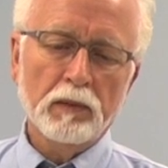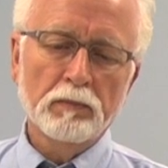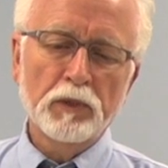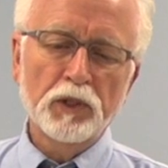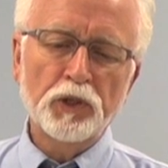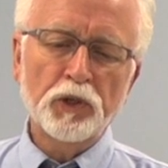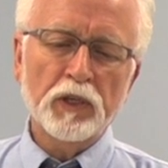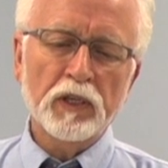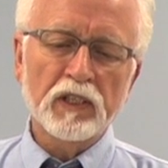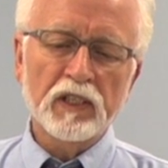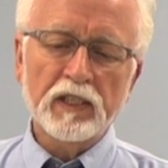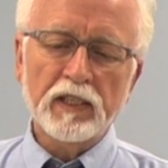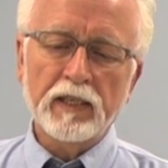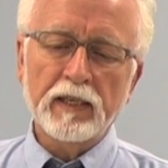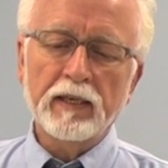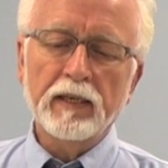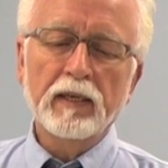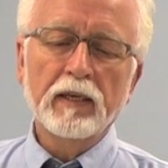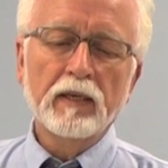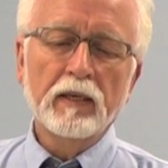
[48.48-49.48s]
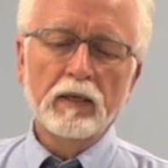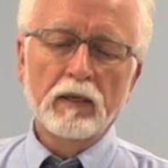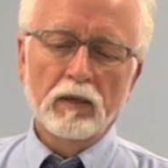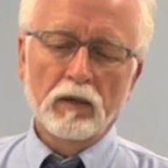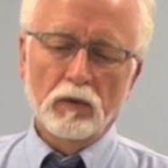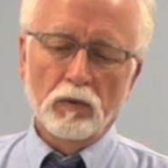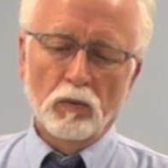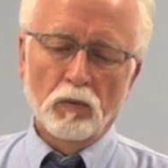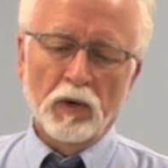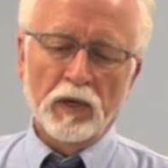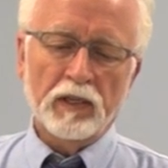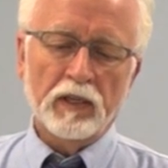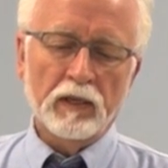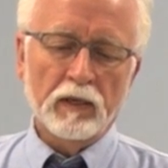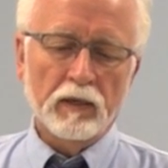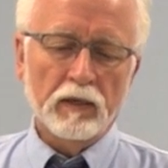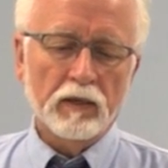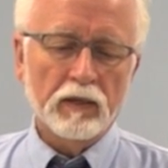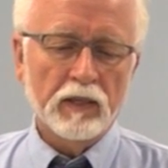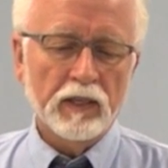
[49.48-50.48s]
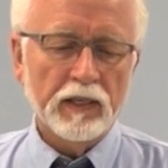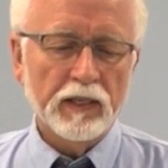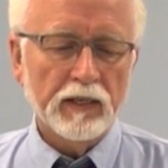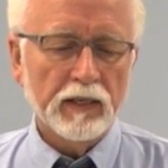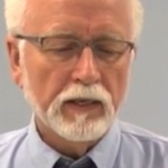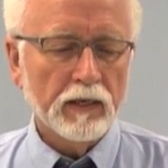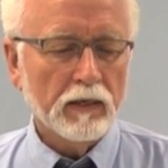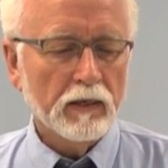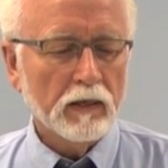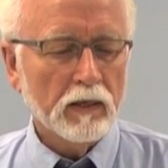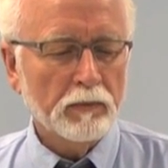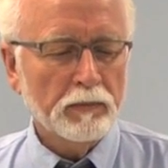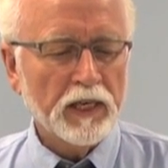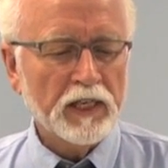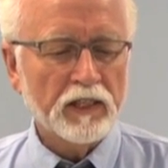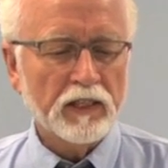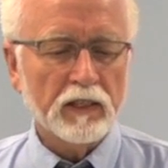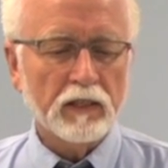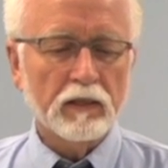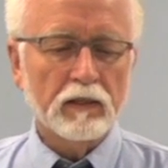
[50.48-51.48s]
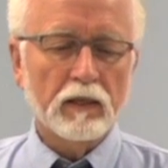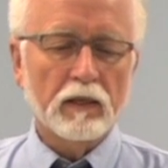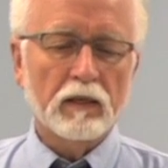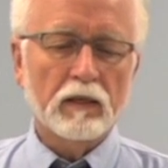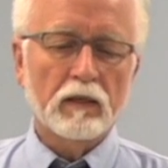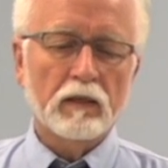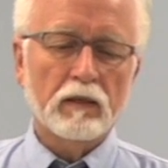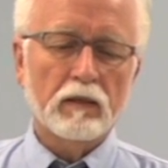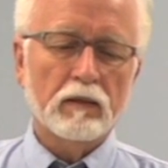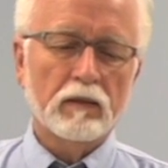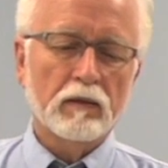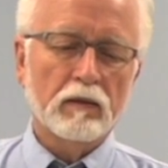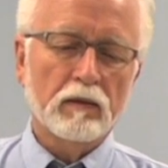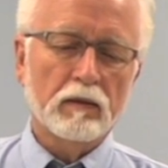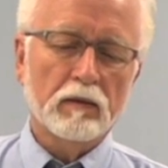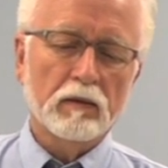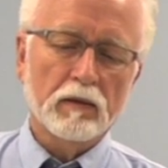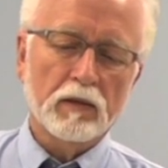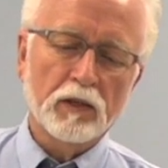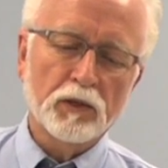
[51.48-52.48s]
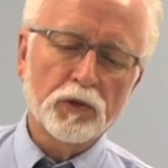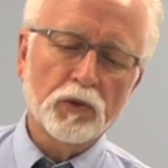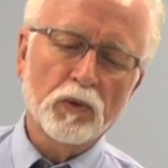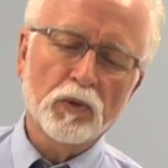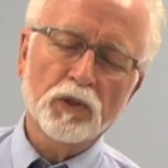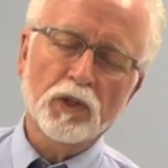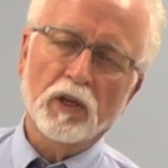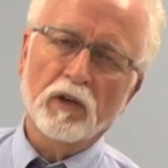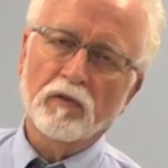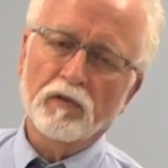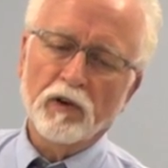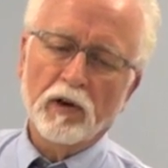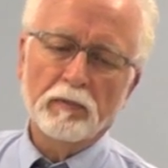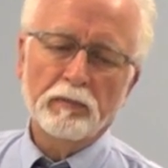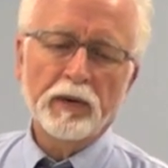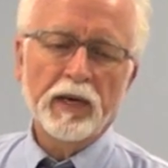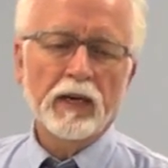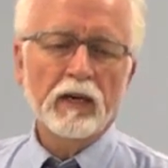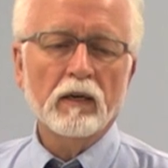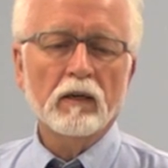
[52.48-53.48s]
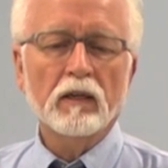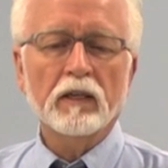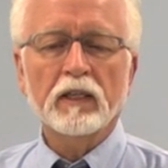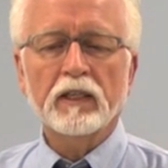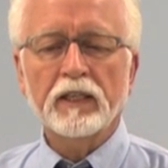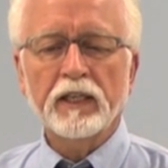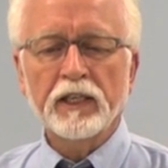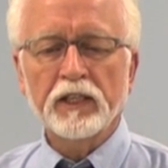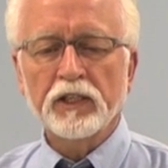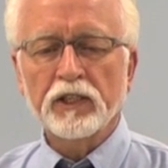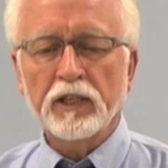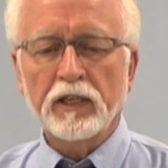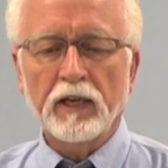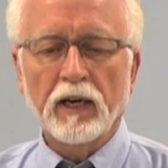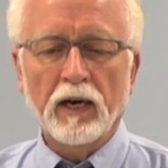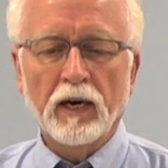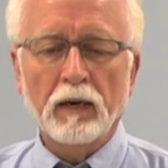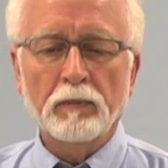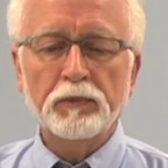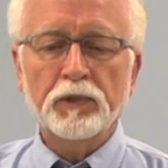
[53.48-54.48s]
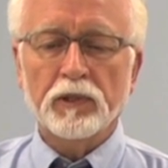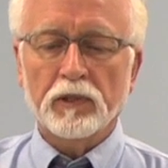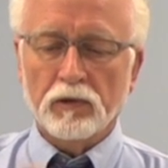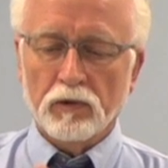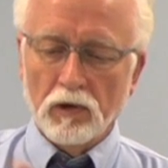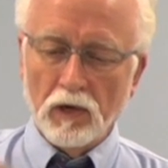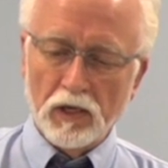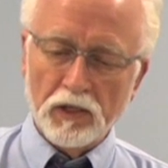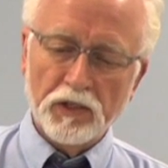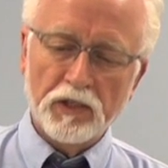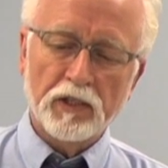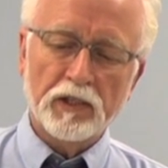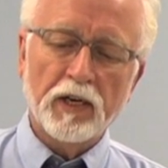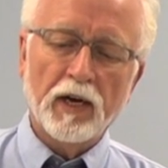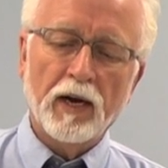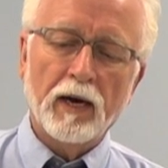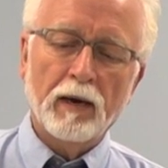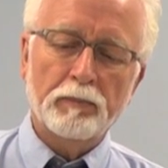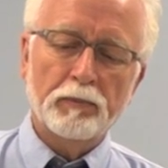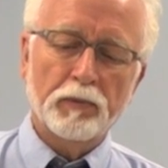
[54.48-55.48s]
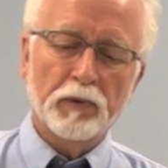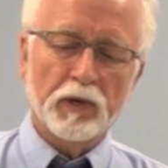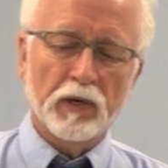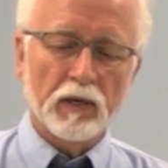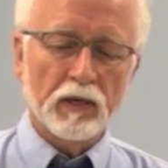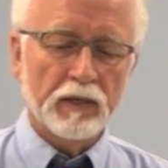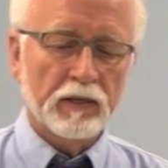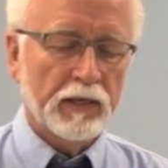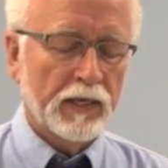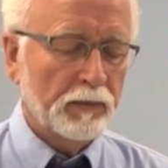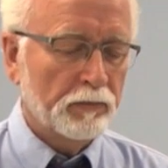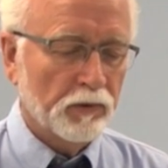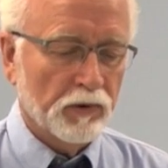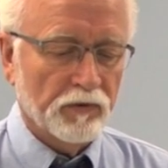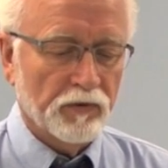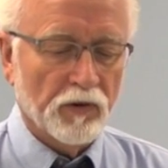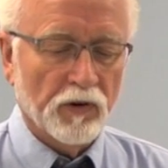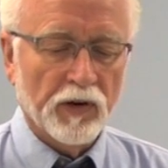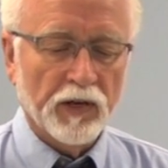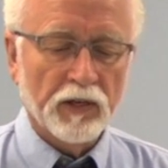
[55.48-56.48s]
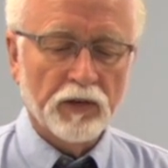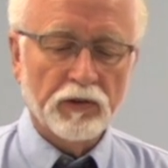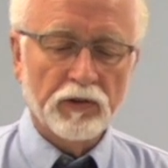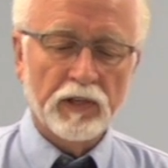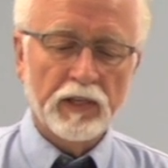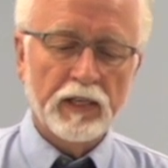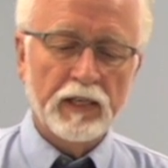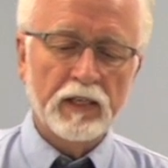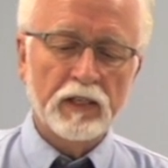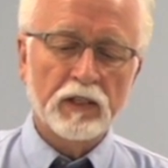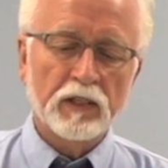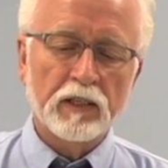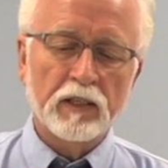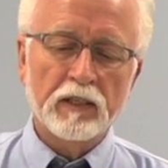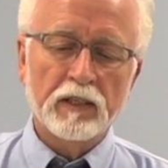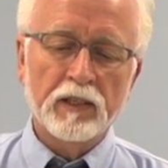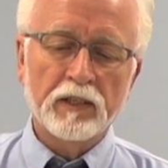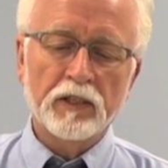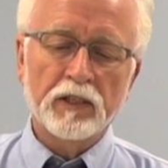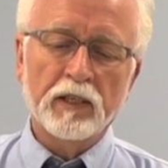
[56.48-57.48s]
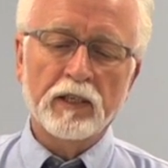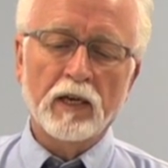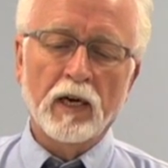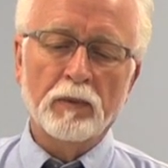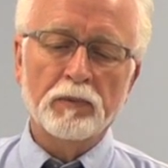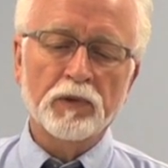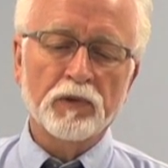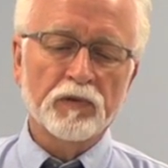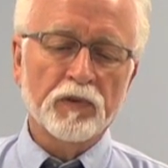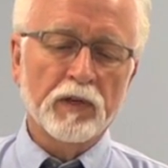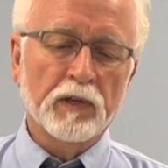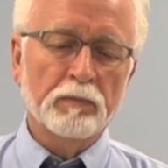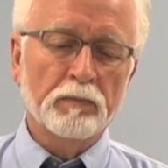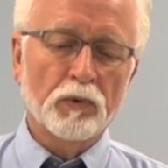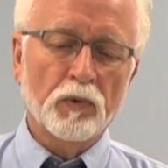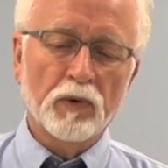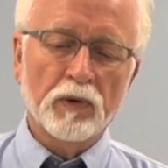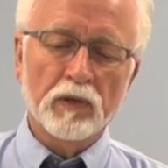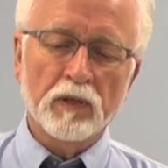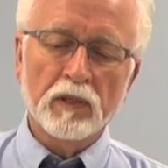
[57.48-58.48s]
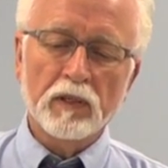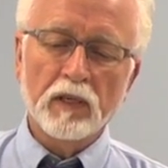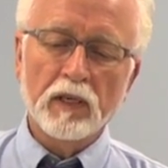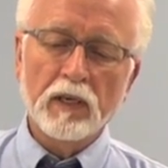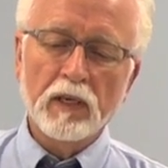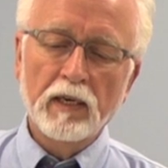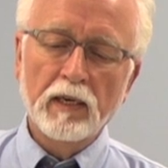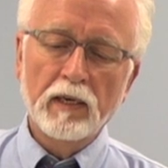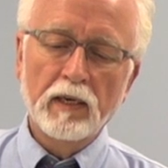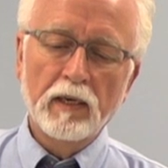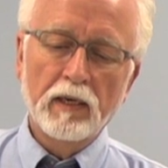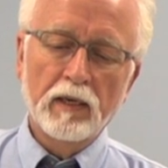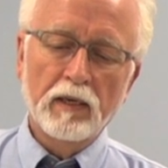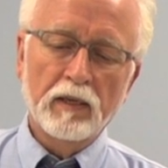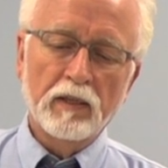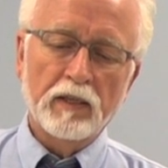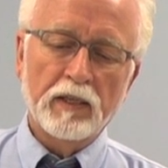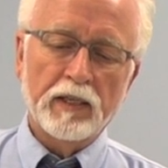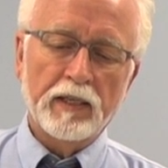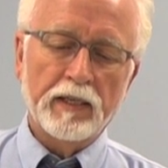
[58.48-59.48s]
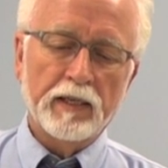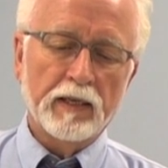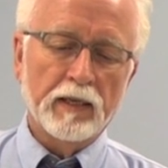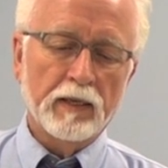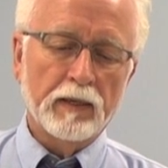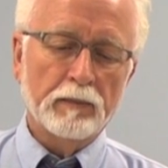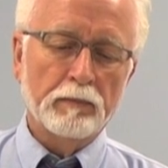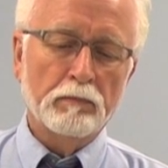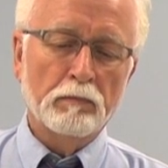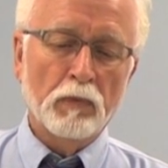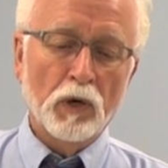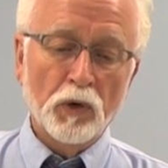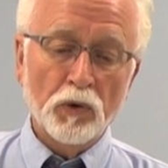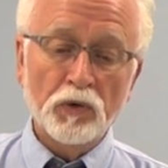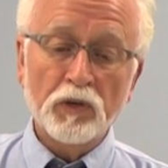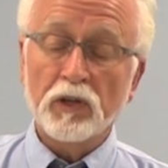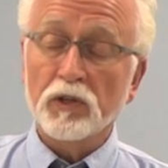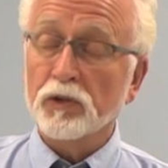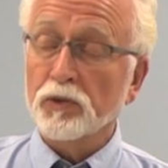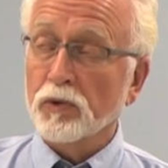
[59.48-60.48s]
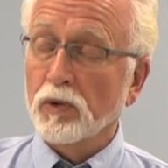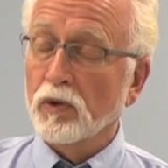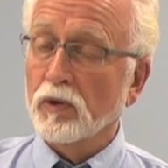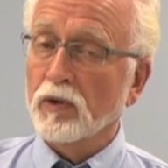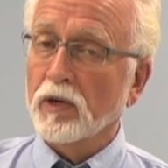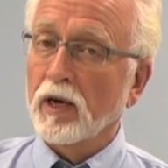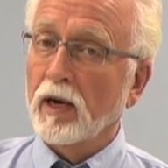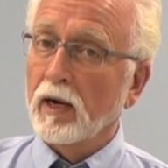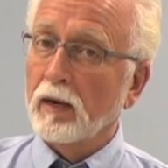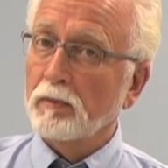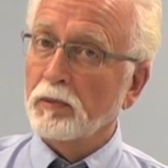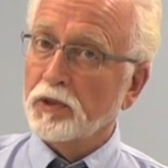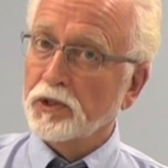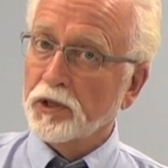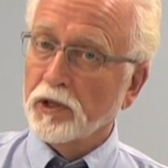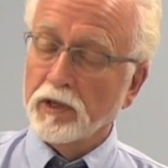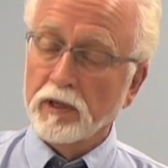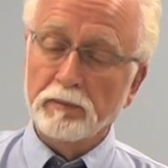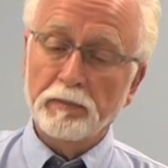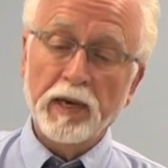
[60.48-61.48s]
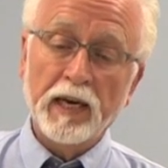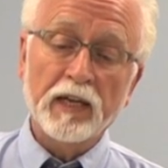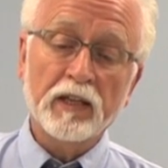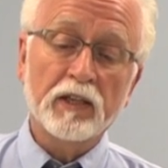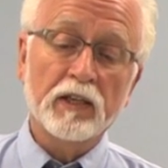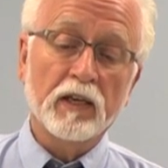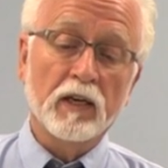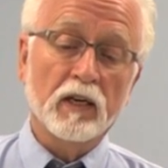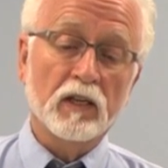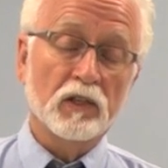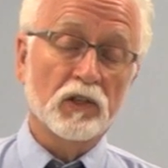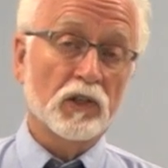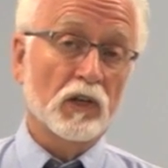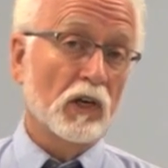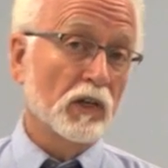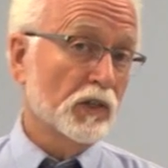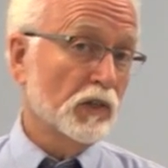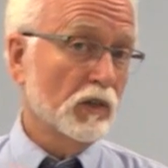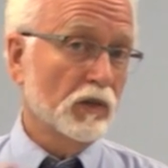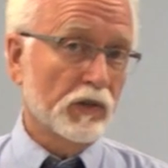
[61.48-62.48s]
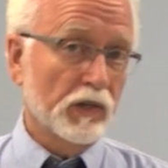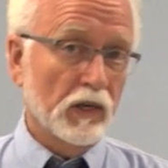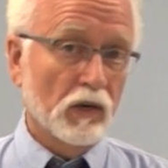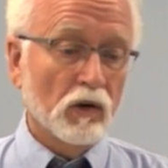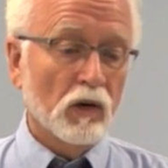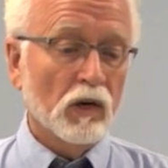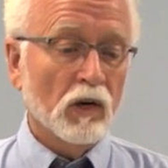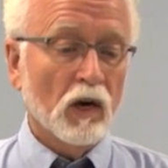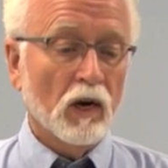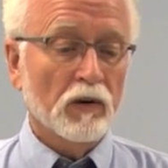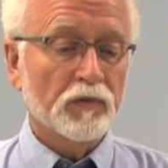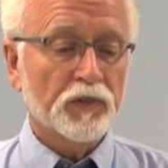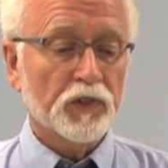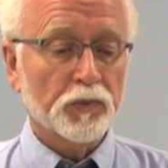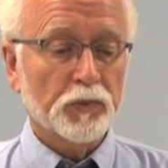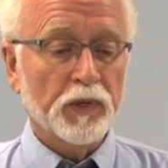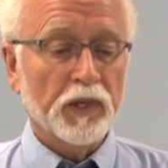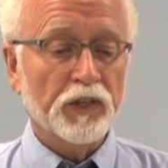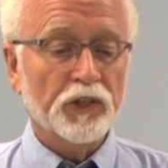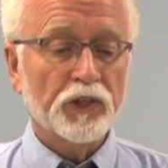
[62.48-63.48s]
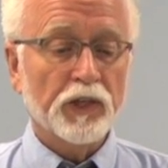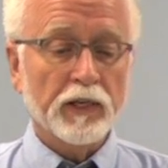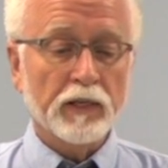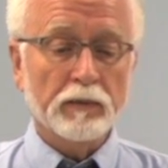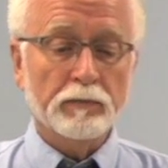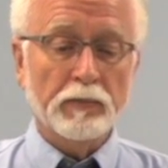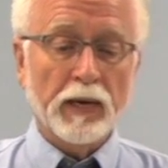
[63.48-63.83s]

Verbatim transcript: But you can see what the, the, uh, the basic uh, controls on the front panel, the intensity knobs across the top. We're going to keep referring to these. The intensity knobs are very important. The um, mode control knob, which on the Pantheon is also the on-off switch and the